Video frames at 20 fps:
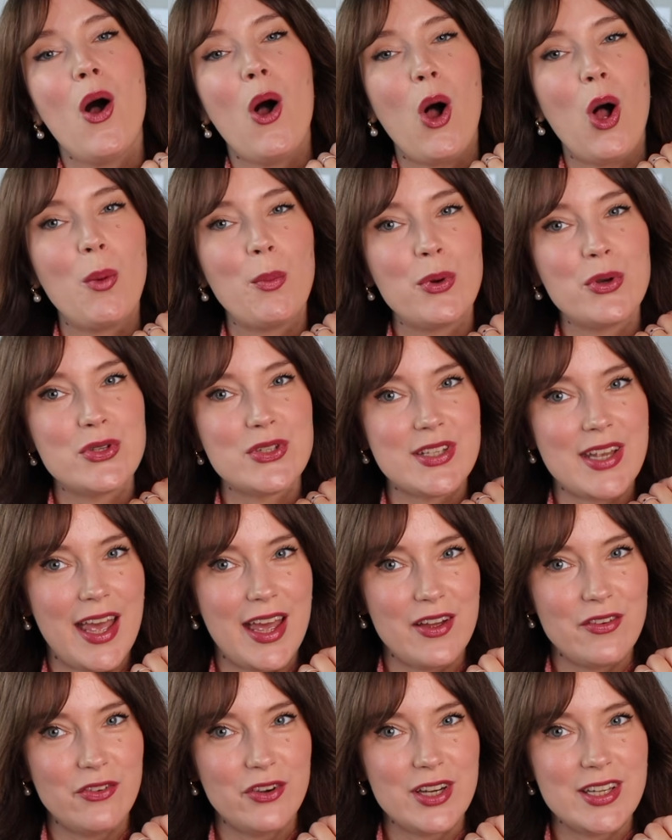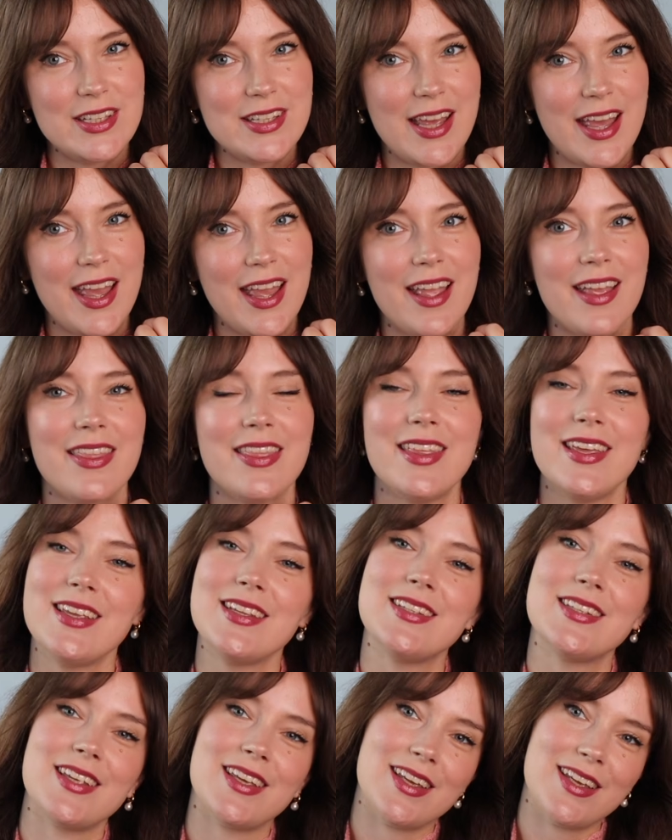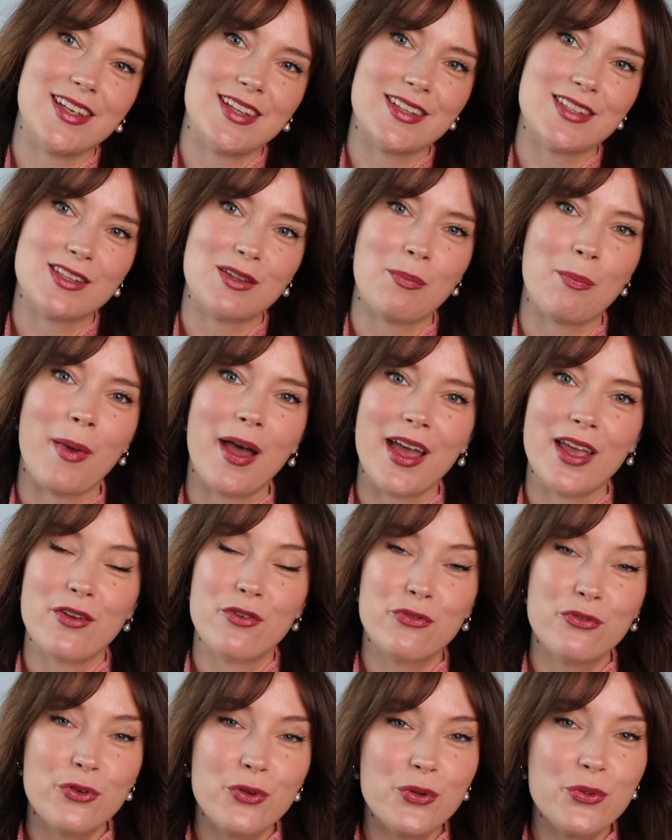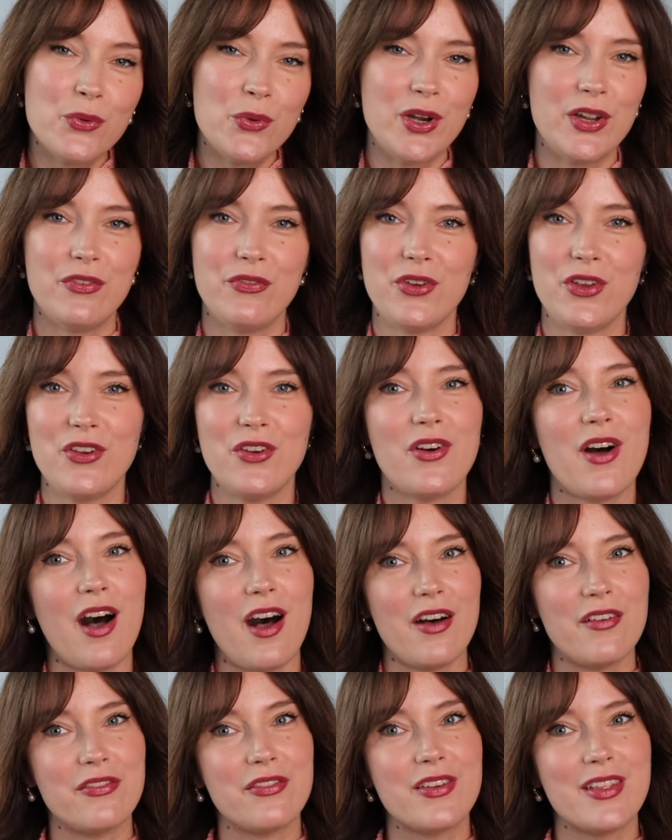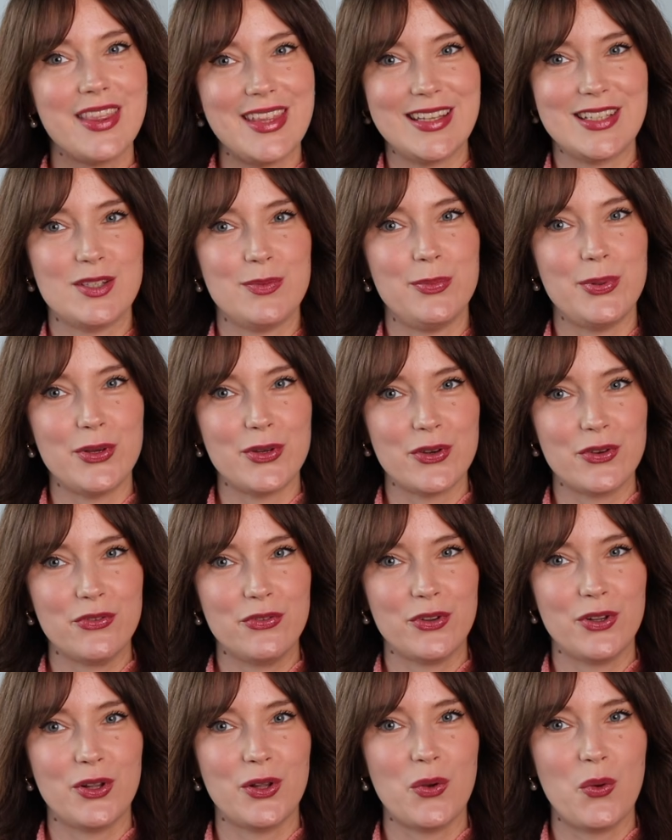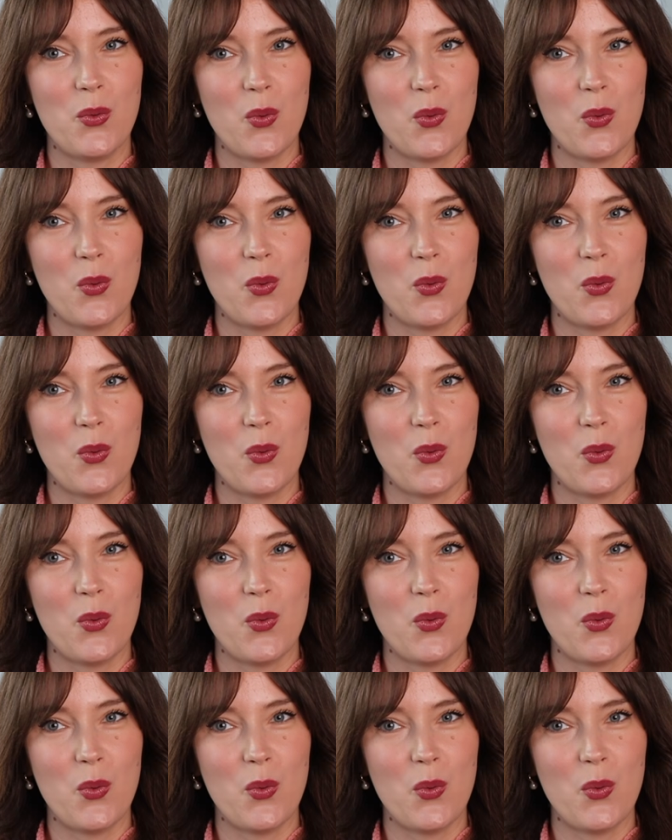almost every day, this is my full review of this beautiful